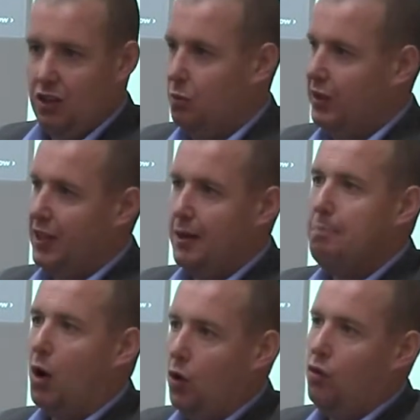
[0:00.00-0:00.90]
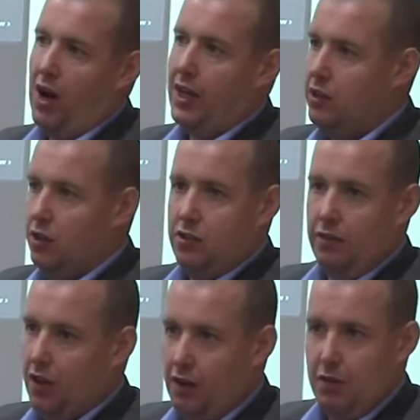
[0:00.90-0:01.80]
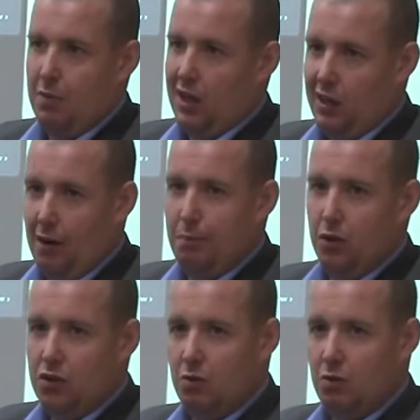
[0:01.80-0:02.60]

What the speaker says: within a mile radius of the main campus.